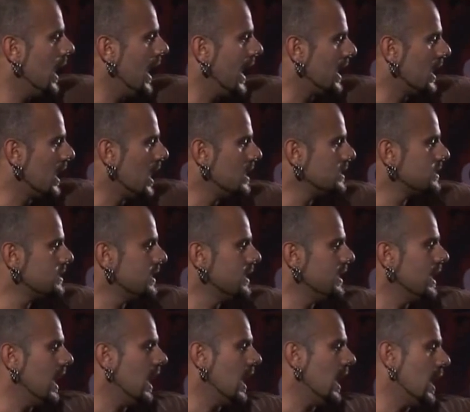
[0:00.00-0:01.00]
And
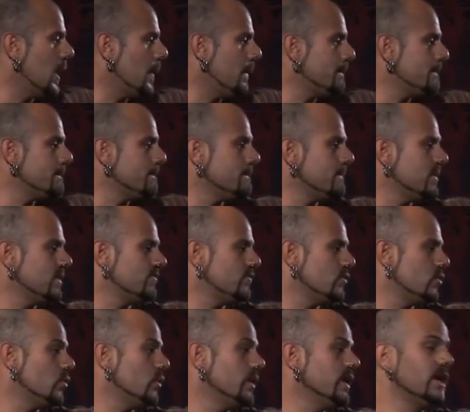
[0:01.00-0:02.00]
lastly,
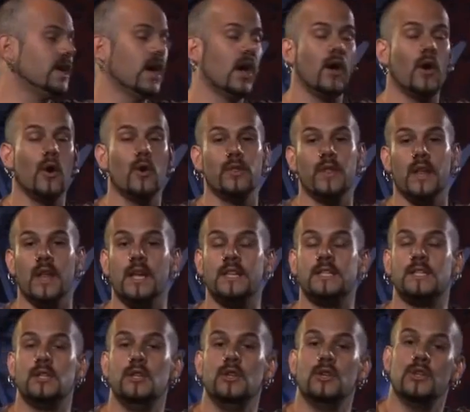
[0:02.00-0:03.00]
before we go, the
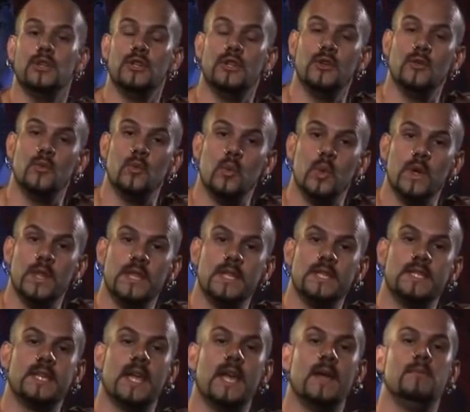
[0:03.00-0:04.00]
last thing you can do with
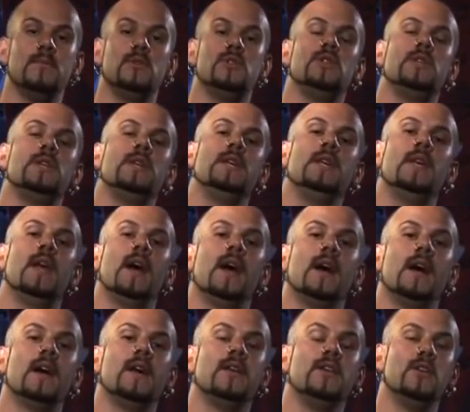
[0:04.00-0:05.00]
this MG
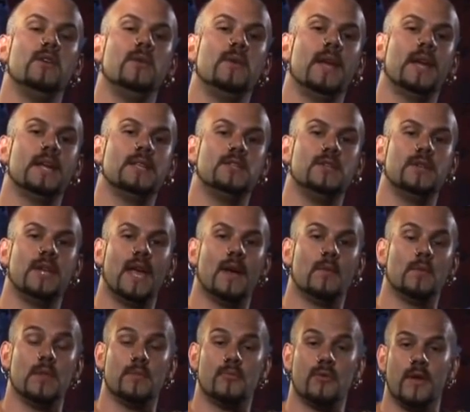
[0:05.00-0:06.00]
unit, as you
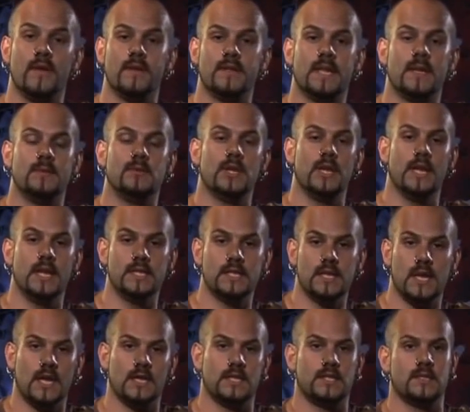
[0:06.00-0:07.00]
can with the previous MG, is
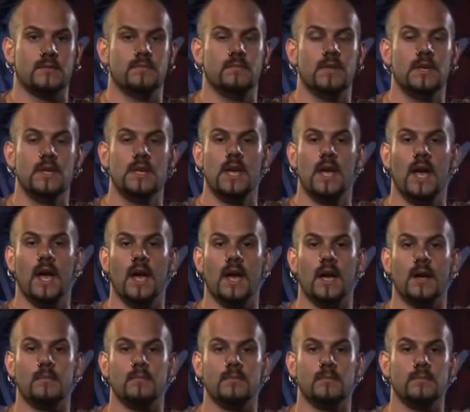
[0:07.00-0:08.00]
custom
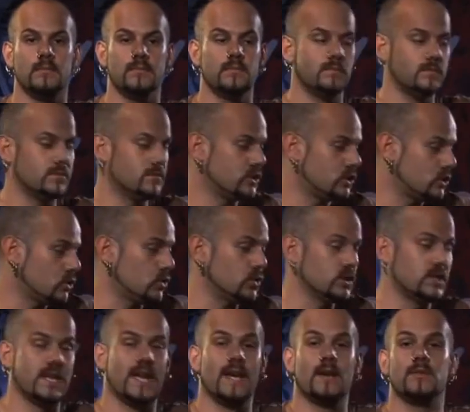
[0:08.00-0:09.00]

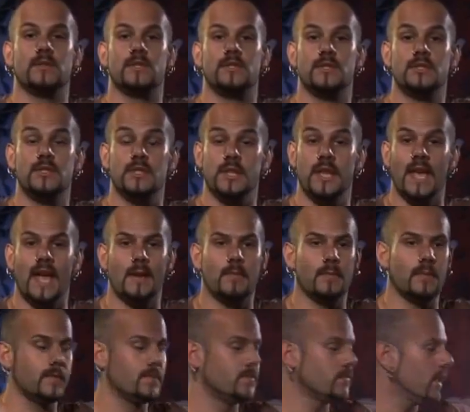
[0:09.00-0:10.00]
store sounds to the
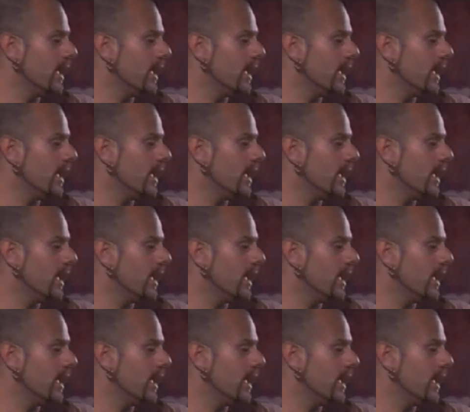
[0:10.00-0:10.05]
amp